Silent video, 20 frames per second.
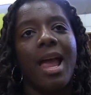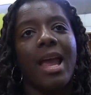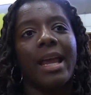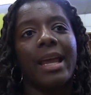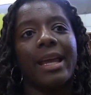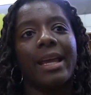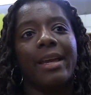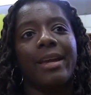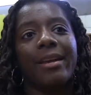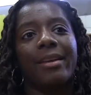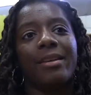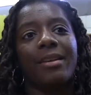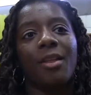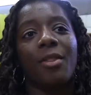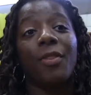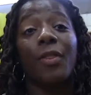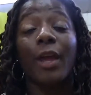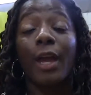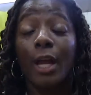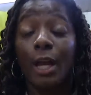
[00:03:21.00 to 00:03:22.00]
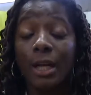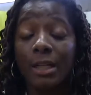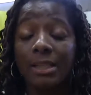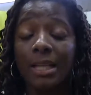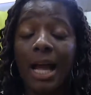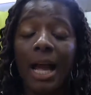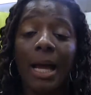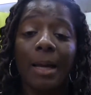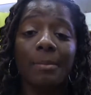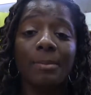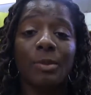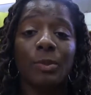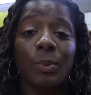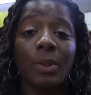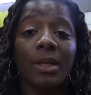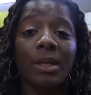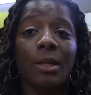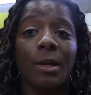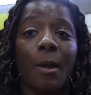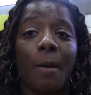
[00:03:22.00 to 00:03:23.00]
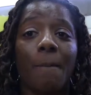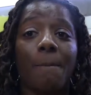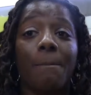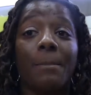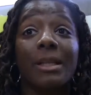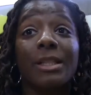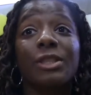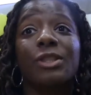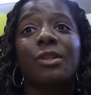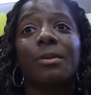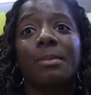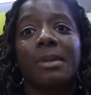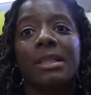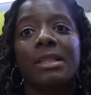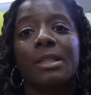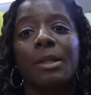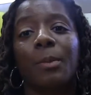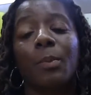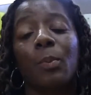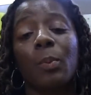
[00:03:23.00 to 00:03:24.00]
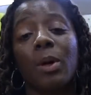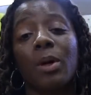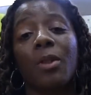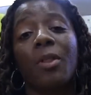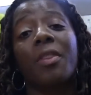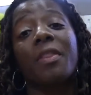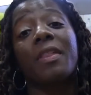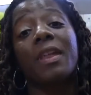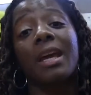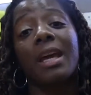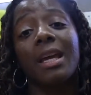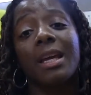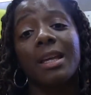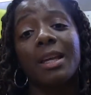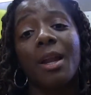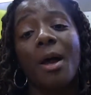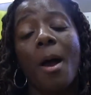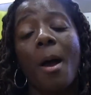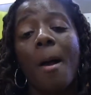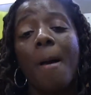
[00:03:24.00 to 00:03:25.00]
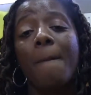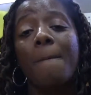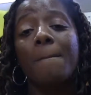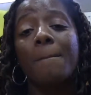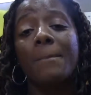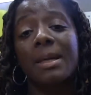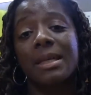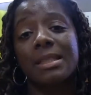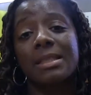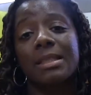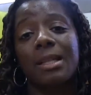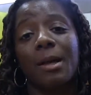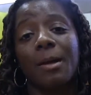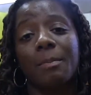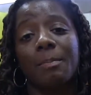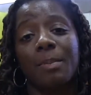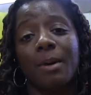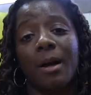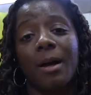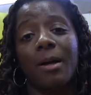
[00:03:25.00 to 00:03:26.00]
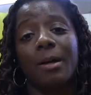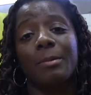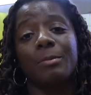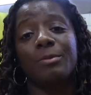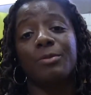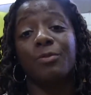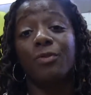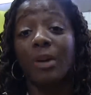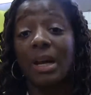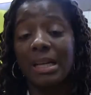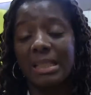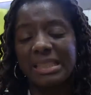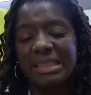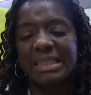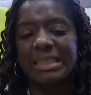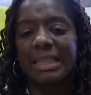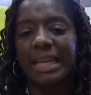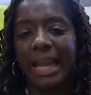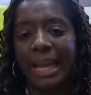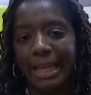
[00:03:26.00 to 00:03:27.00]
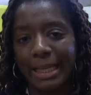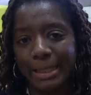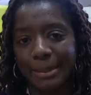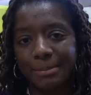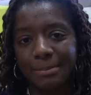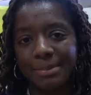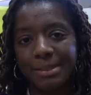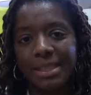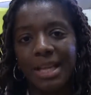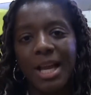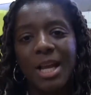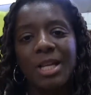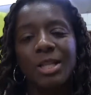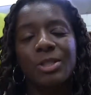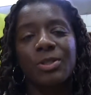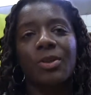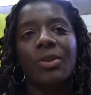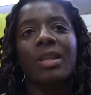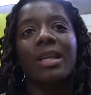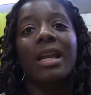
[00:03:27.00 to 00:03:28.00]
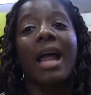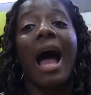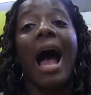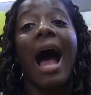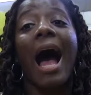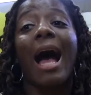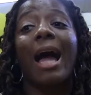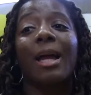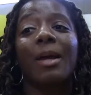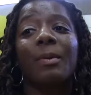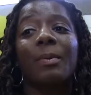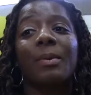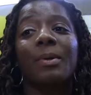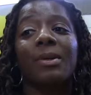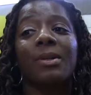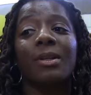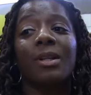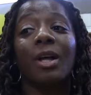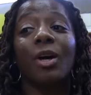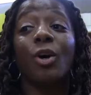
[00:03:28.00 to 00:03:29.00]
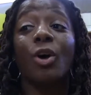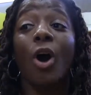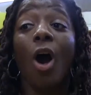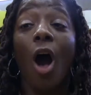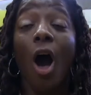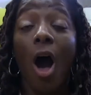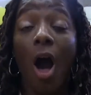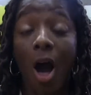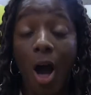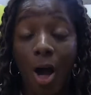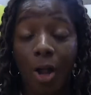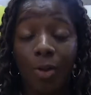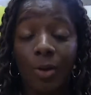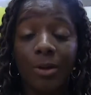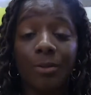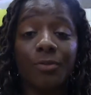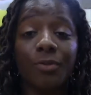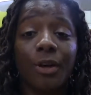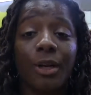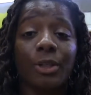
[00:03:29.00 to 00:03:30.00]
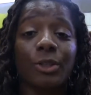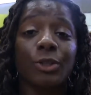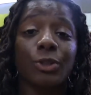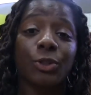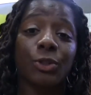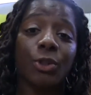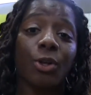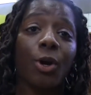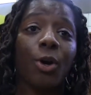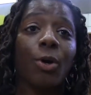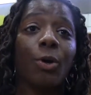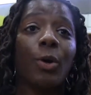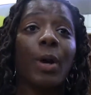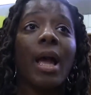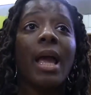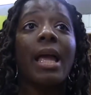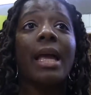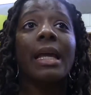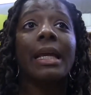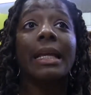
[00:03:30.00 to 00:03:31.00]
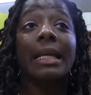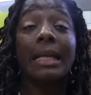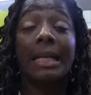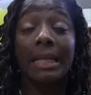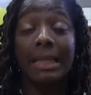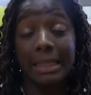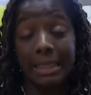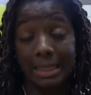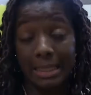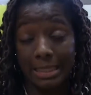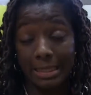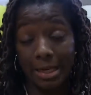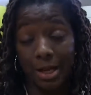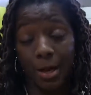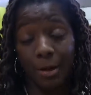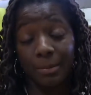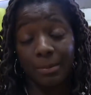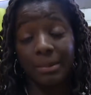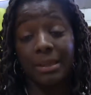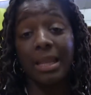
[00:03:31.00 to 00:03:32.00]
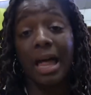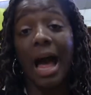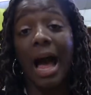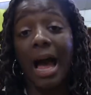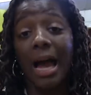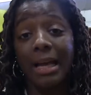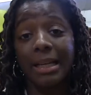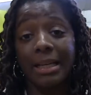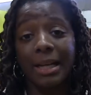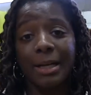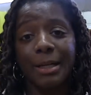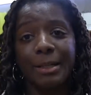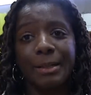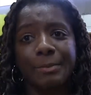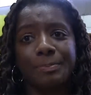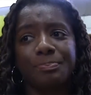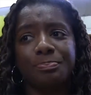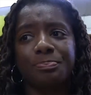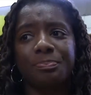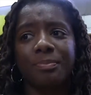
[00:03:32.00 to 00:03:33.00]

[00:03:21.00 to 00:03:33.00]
And there are times when Mr. Mix-Up will then mix up friends' names. So then I will call on friends to go and line up.